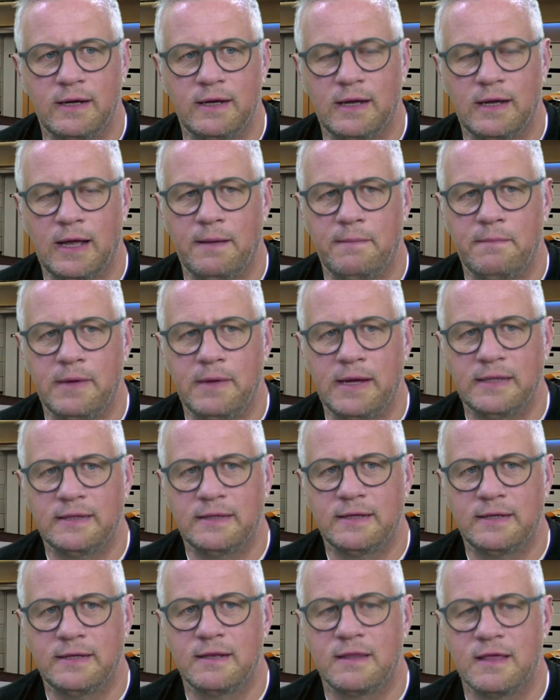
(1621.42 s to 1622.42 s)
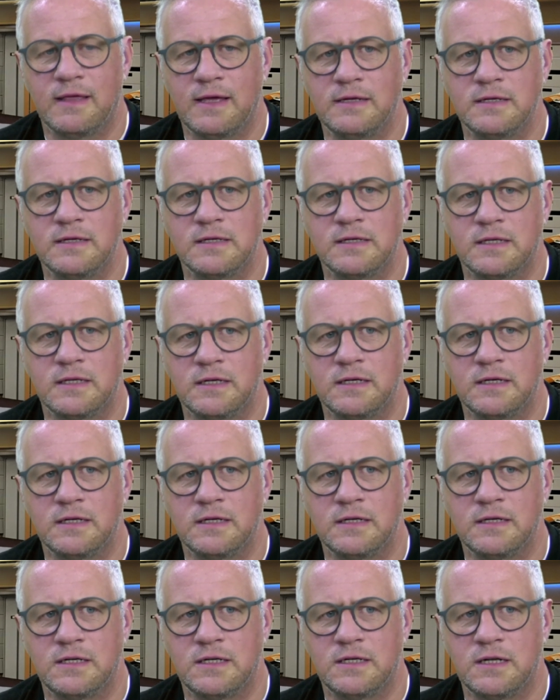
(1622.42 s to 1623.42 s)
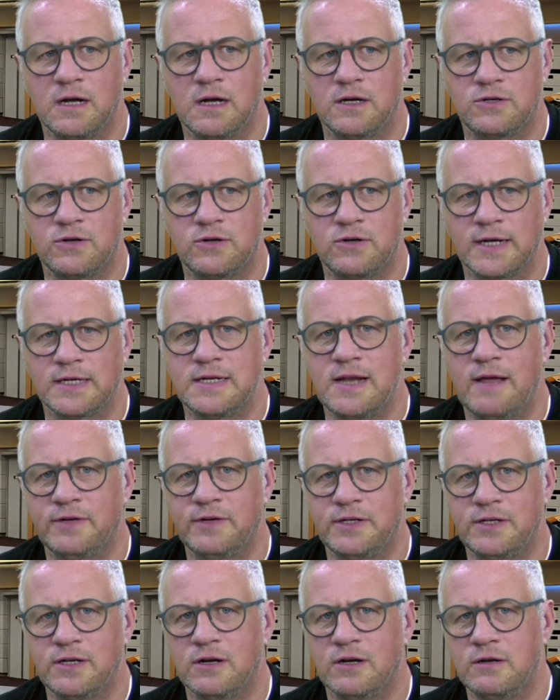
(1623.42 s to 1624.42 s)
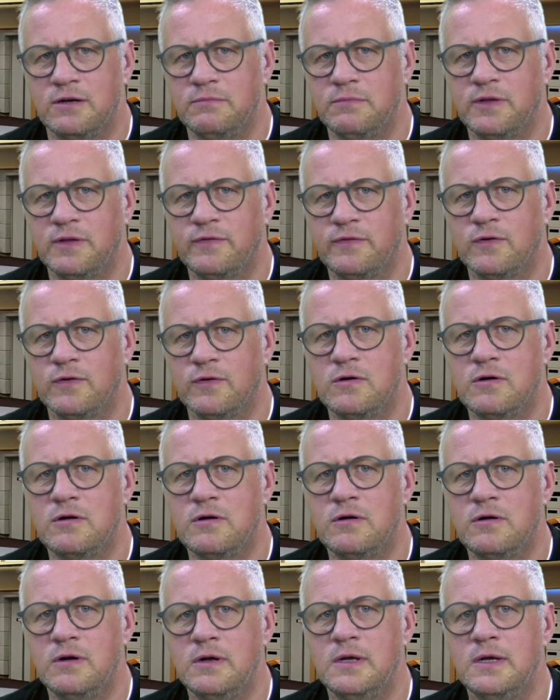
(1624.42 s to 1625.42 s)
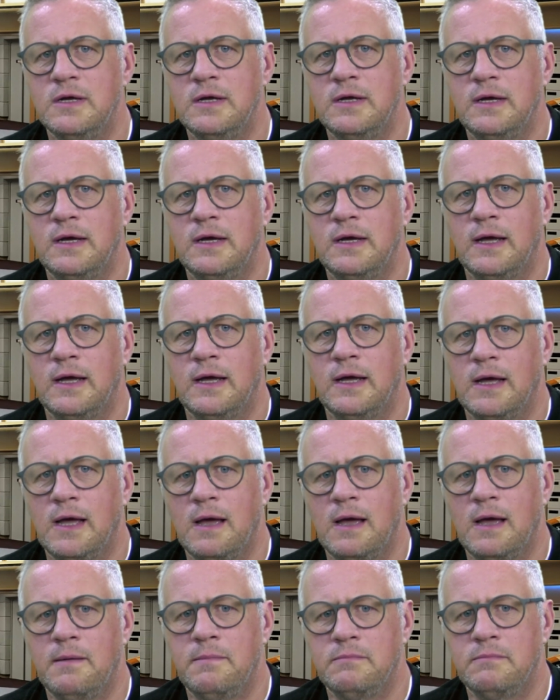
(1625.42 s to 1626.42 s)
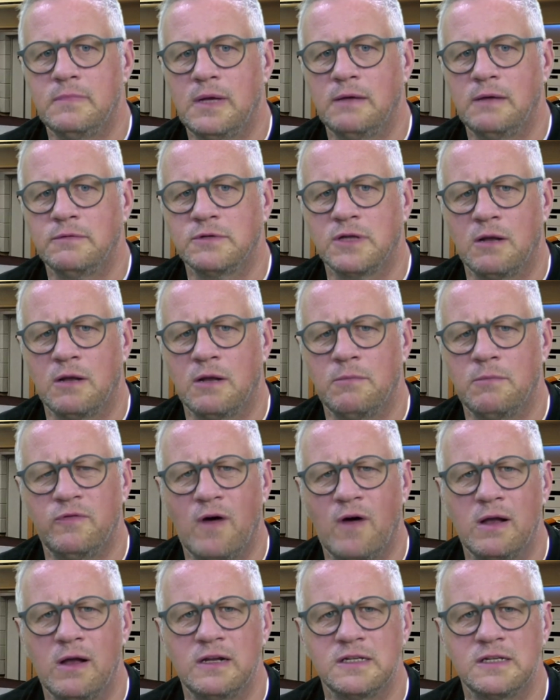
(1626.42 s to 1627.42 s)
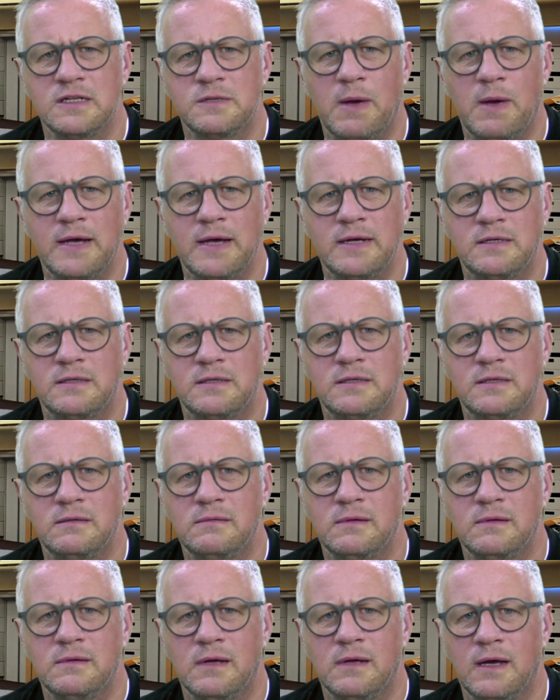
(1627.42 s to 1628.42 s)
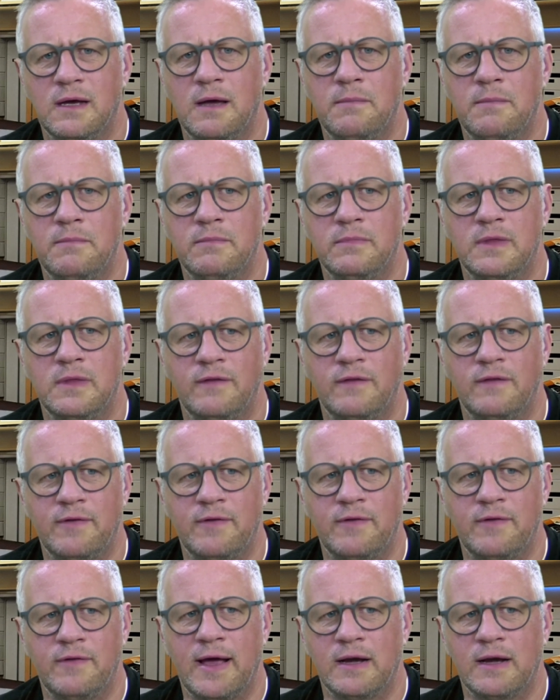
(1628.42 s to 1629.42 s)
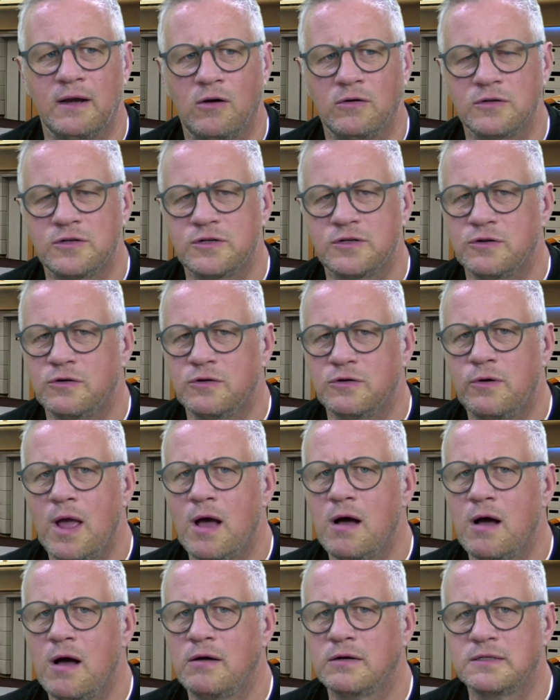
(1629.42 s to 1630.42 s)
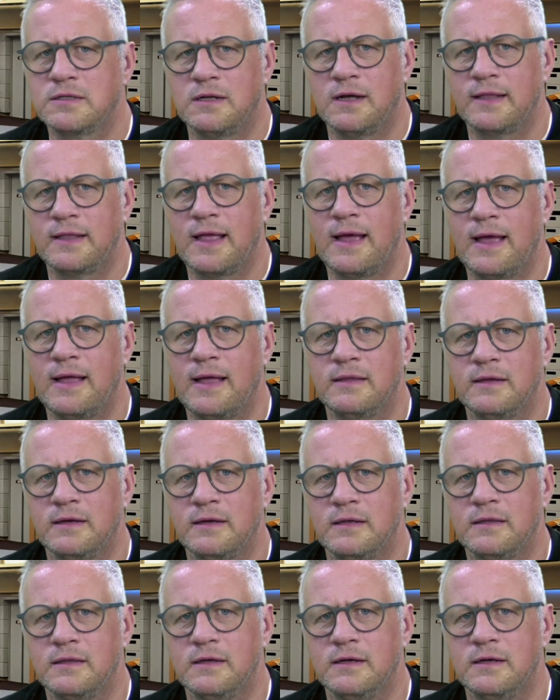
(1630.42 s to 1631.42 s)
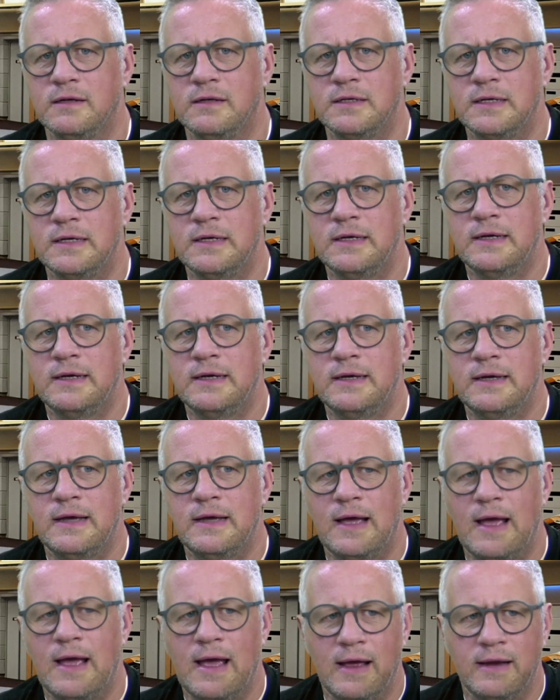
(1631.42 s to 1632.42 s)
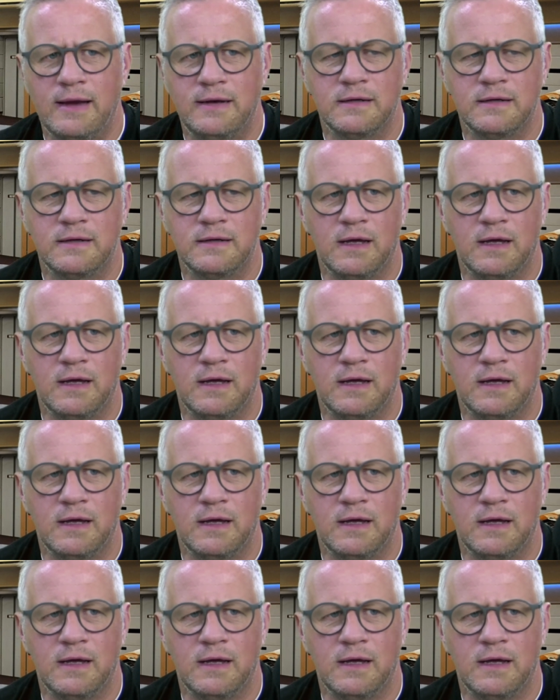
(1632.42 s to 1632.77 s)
It did things that Star Trek's never done before. It was a lot more violence based. They've never had long story arcs like that had